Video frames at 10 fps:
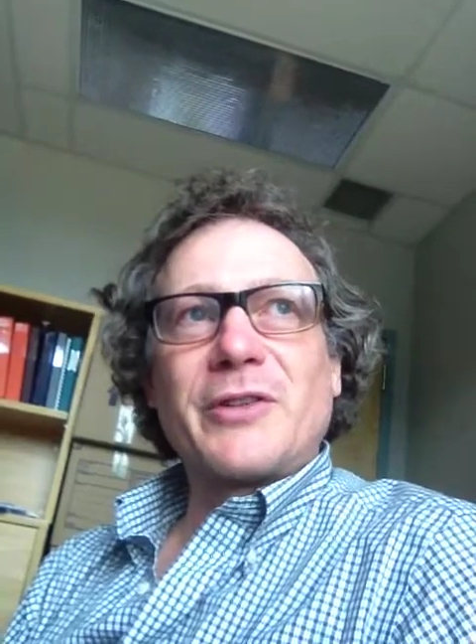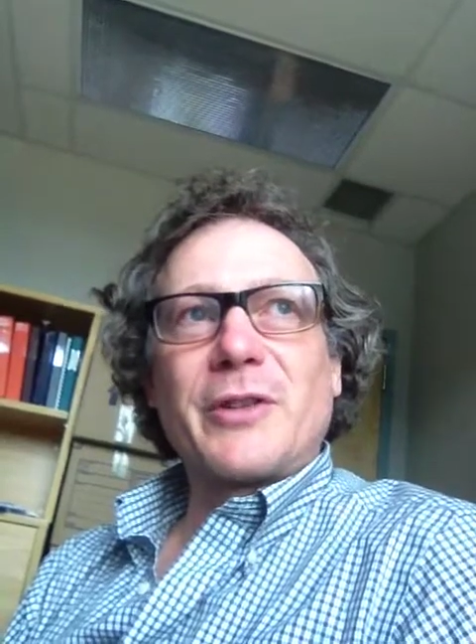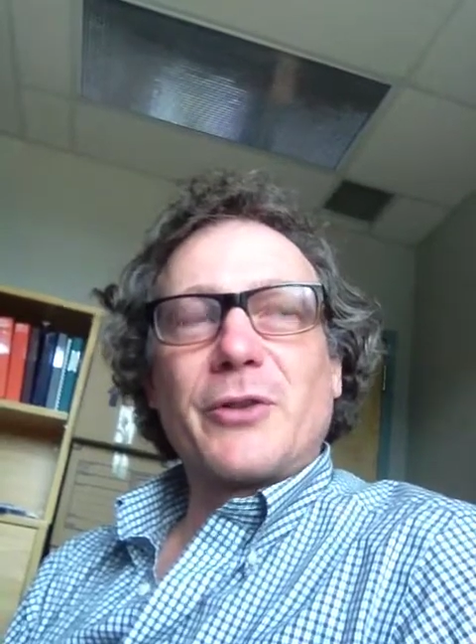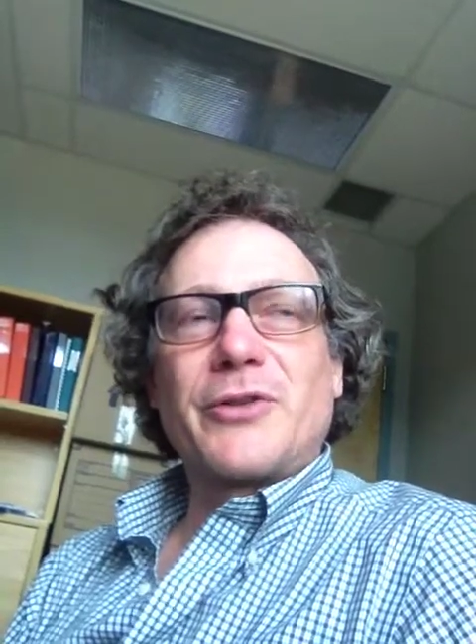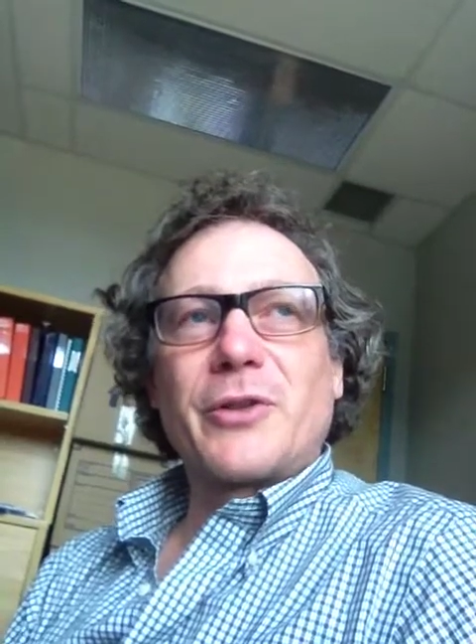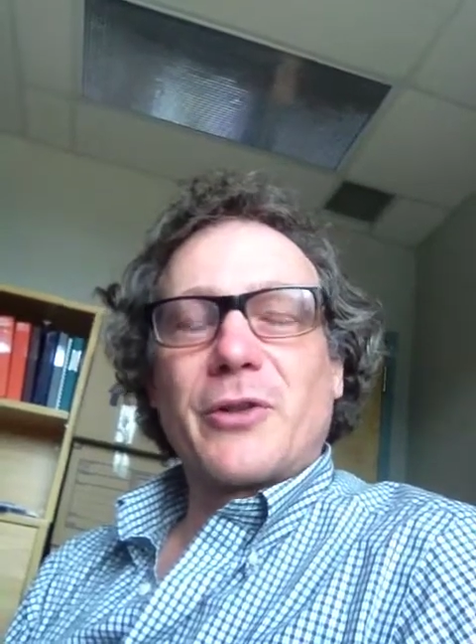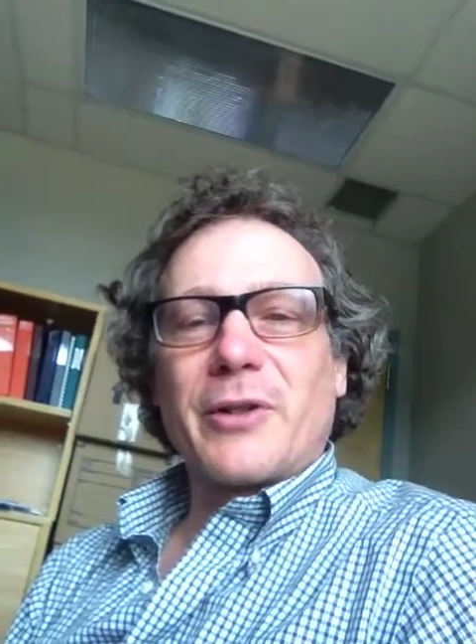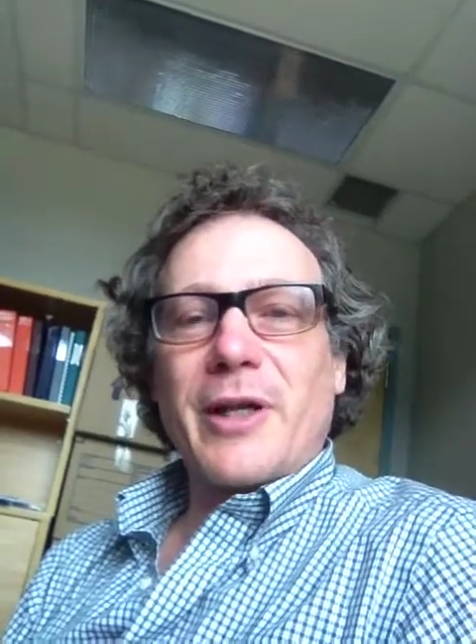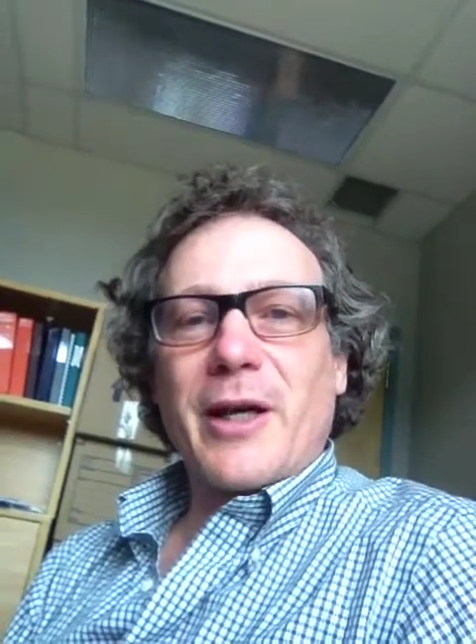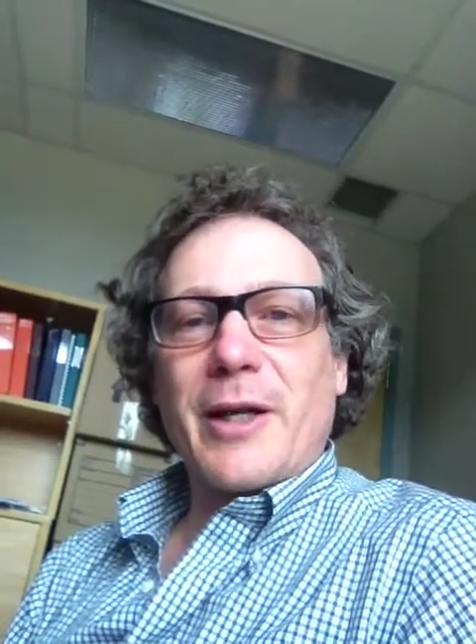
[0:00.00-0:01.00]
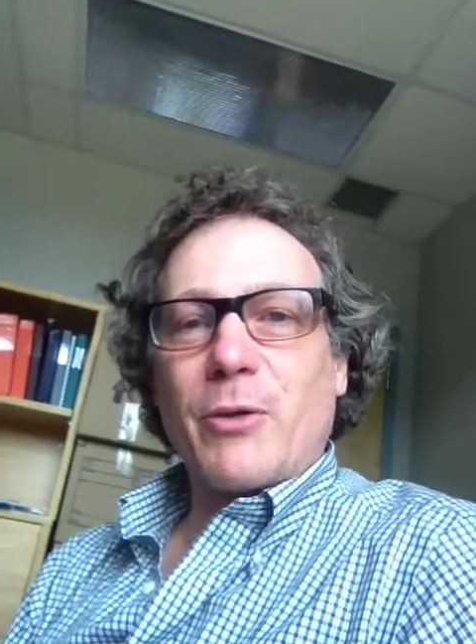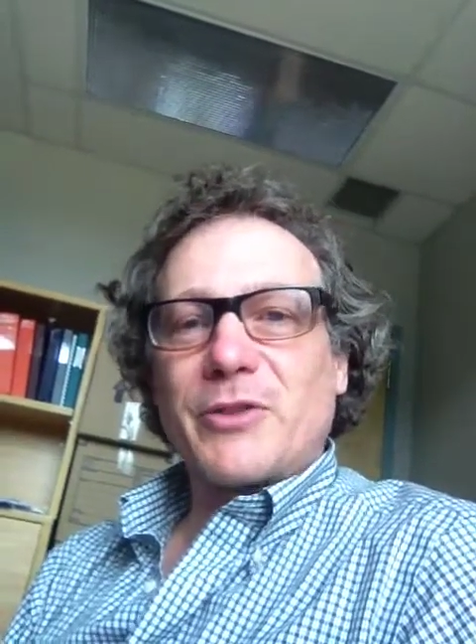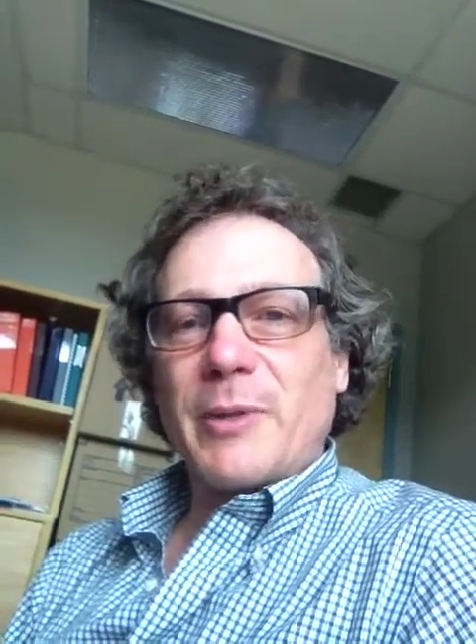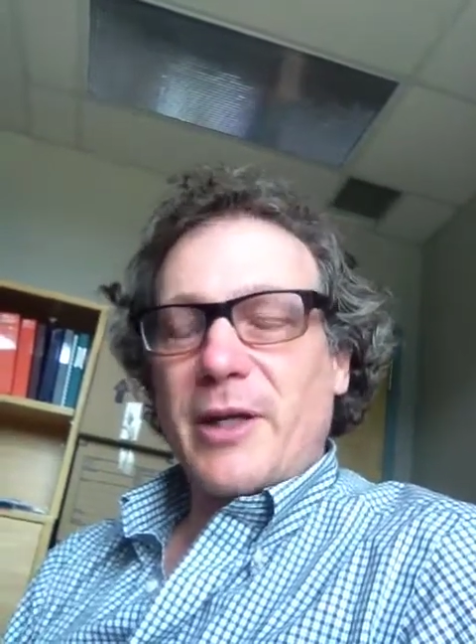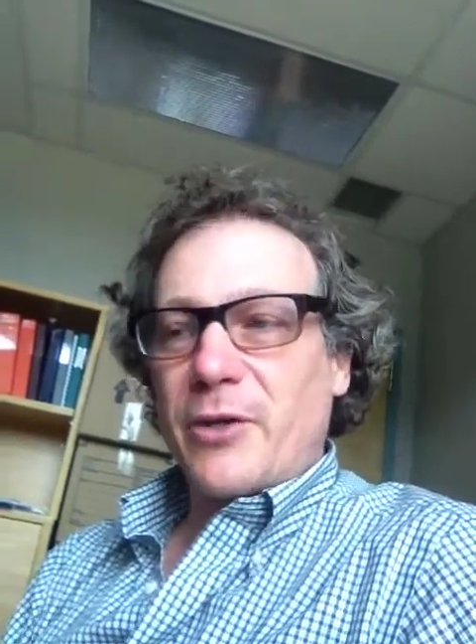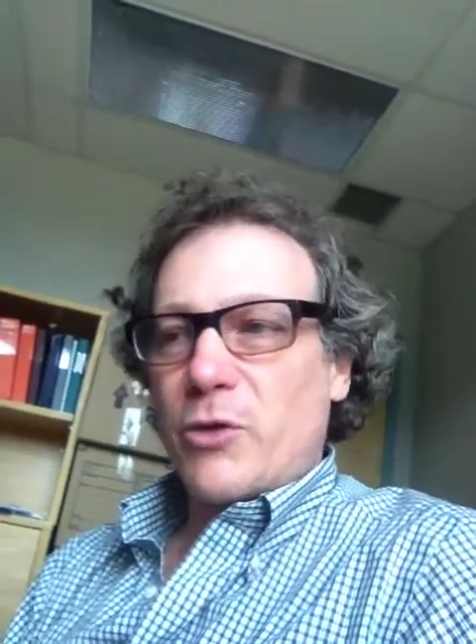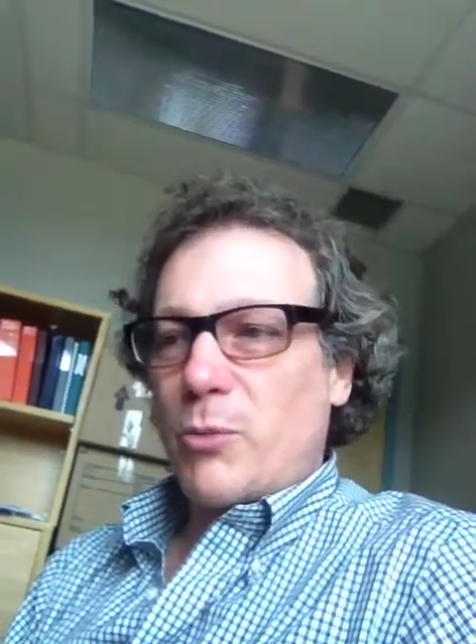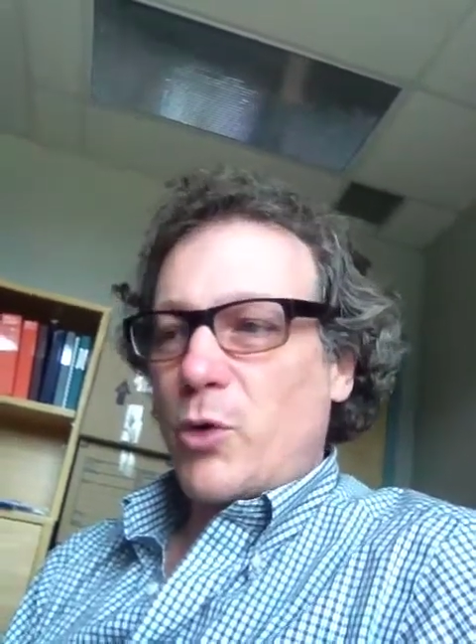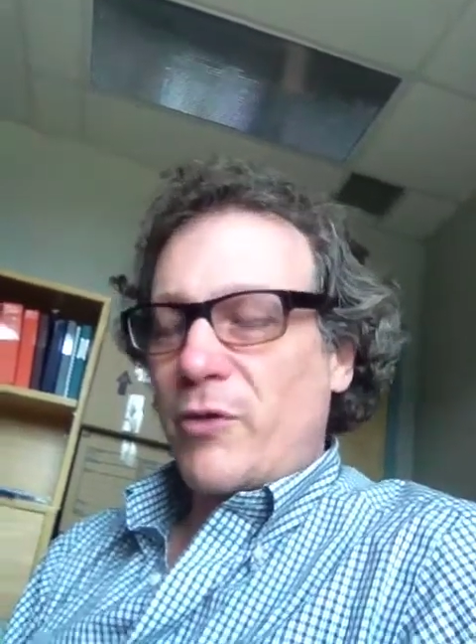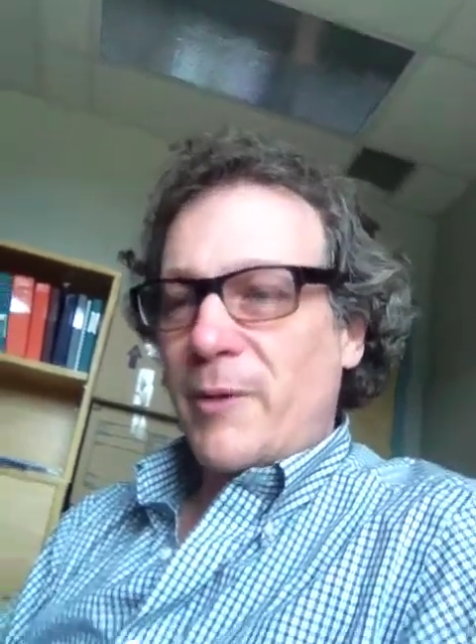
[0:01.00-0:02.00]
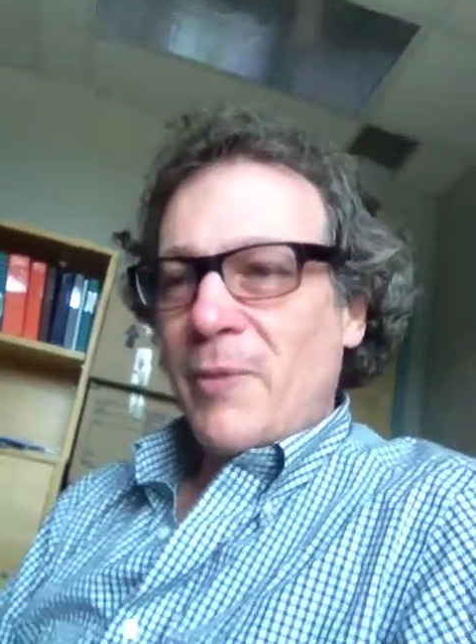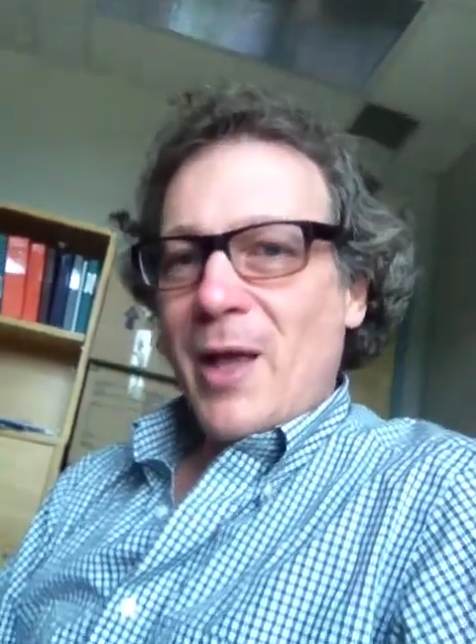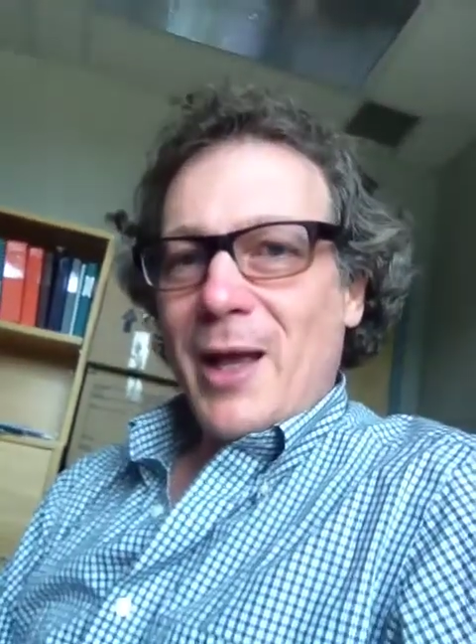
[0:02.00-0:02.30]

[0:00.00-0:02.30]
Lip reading: and Guildenstern Are Dead, and it was made into a movie.